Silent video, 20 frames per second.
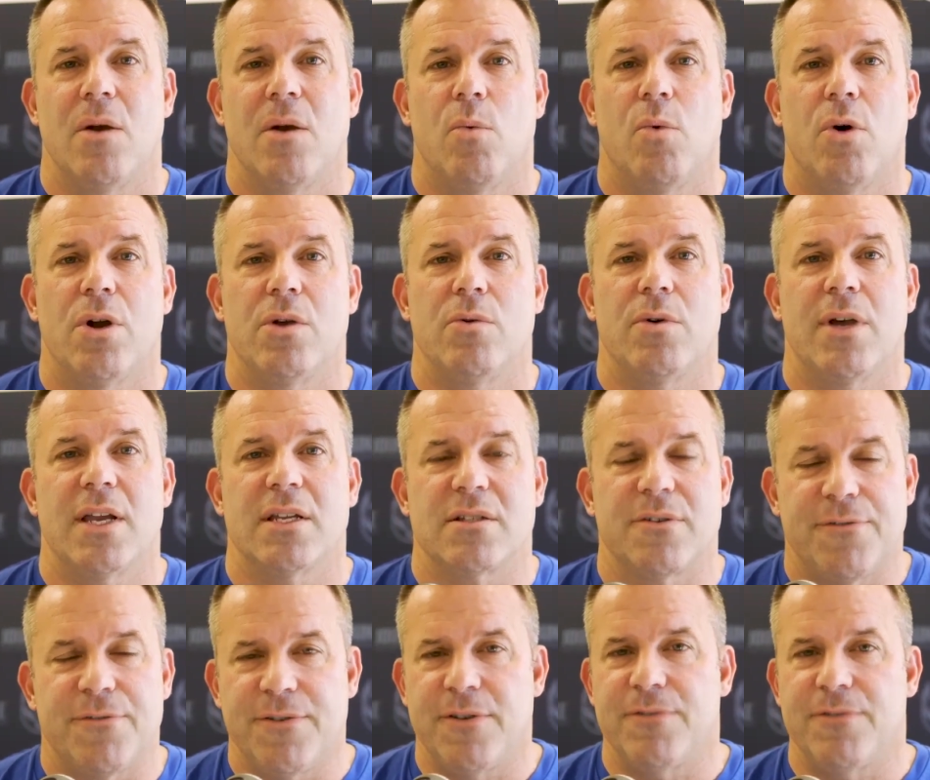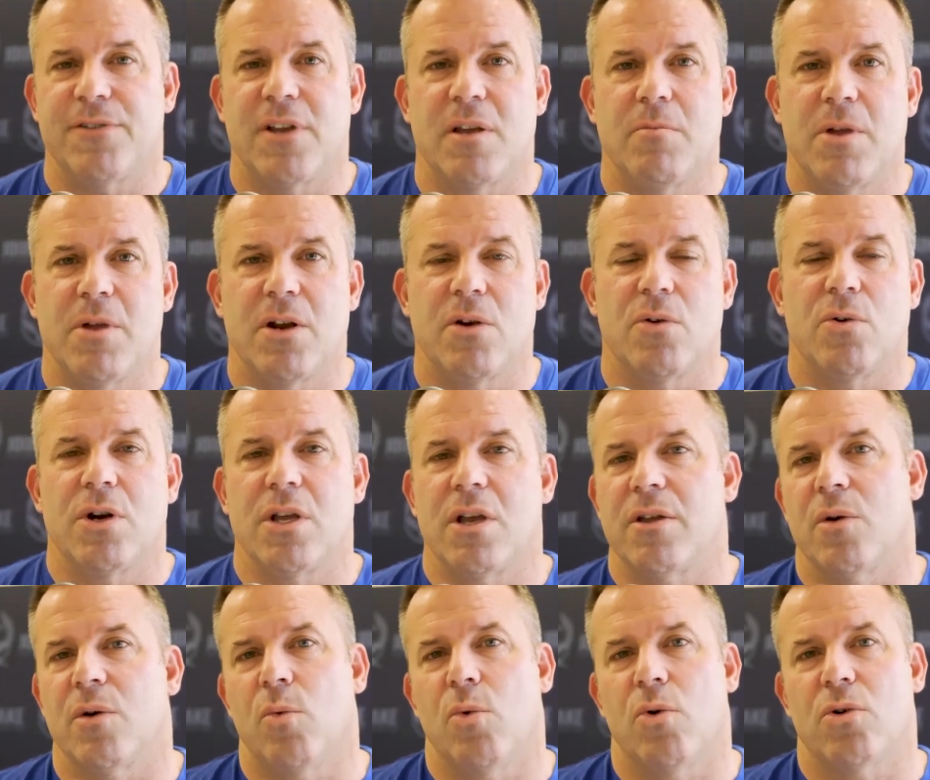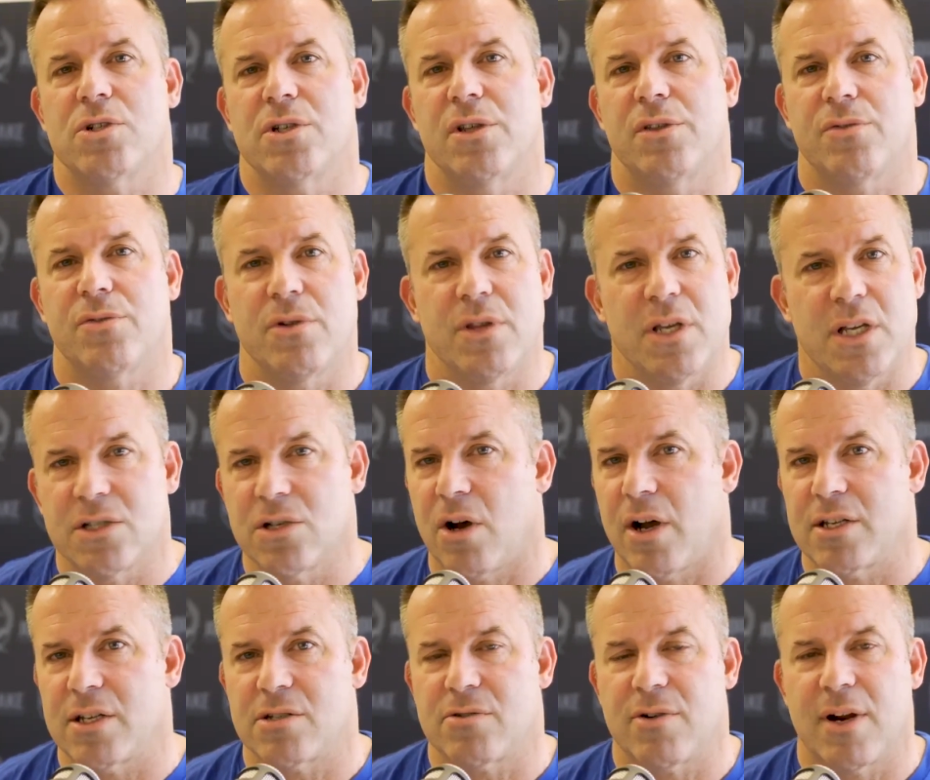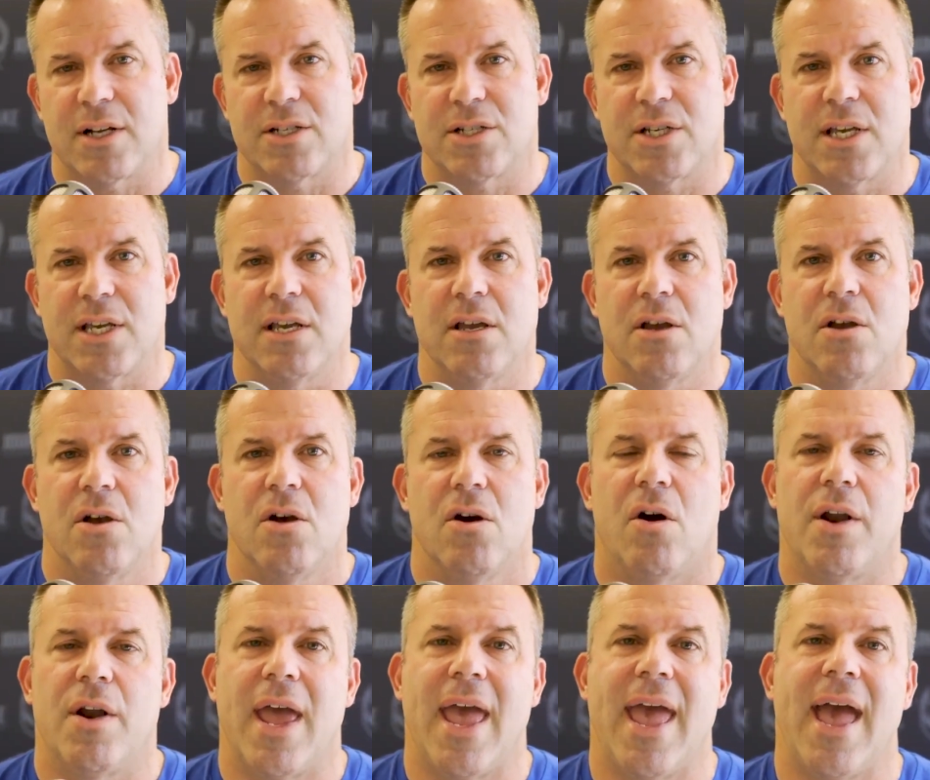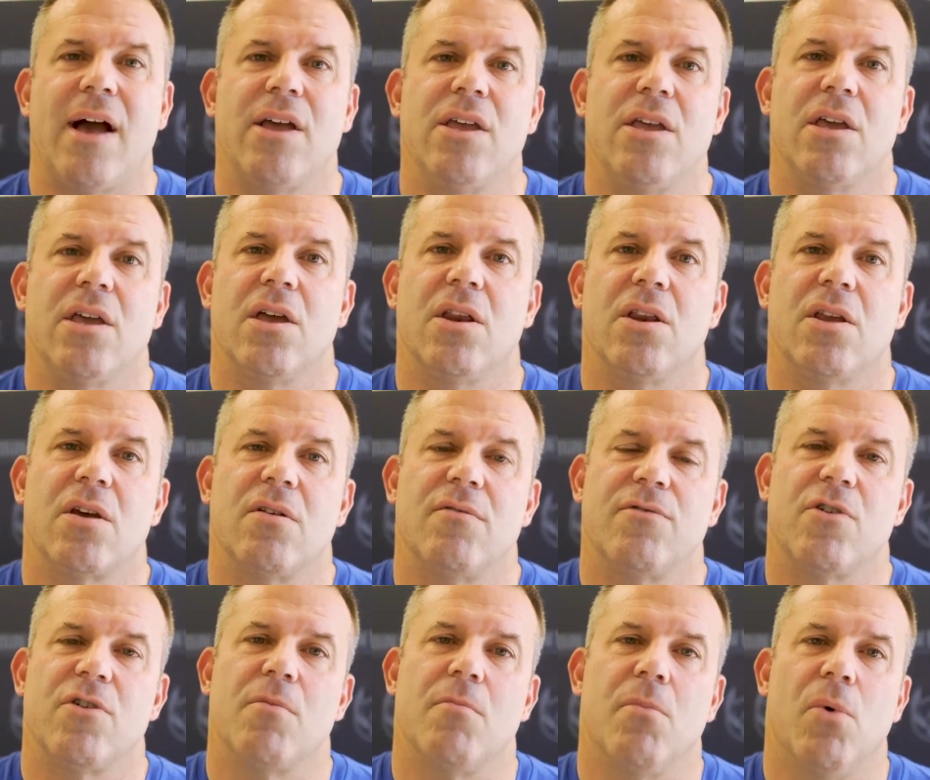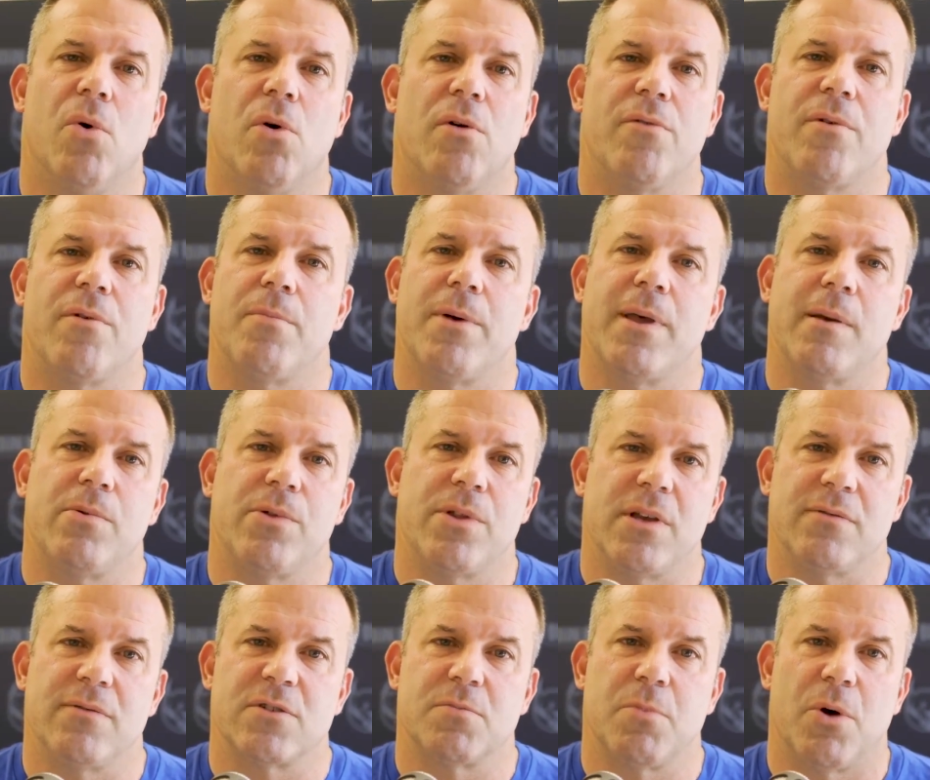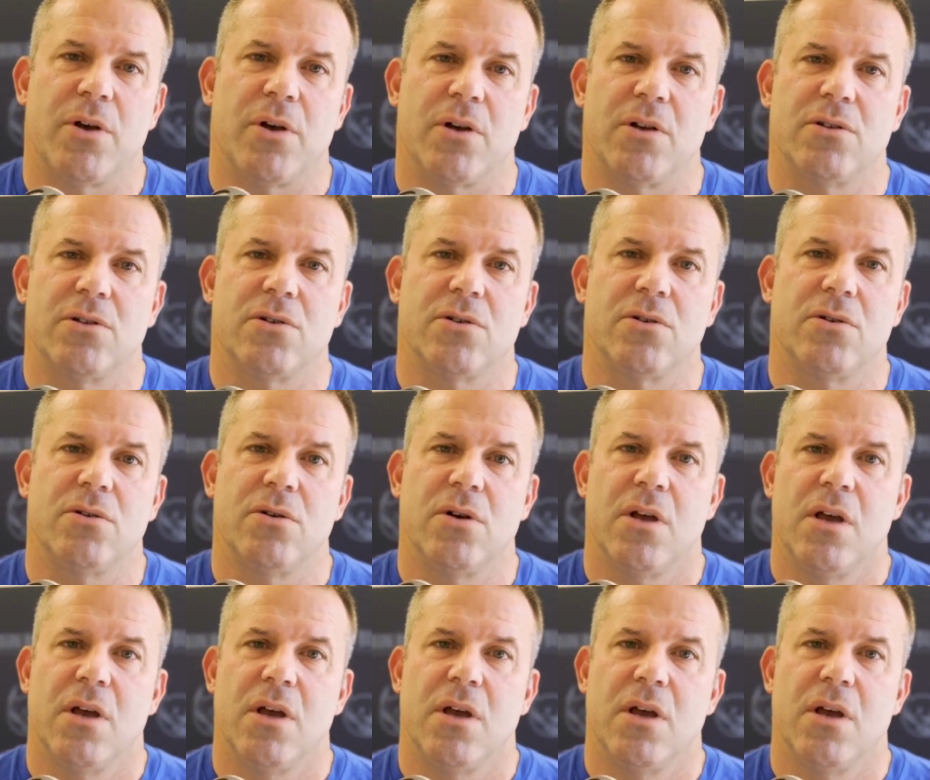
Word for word: What you'll get is a 15 minute audio that walks you through the entire strategy on how you can convert more of the people that you've spoken to,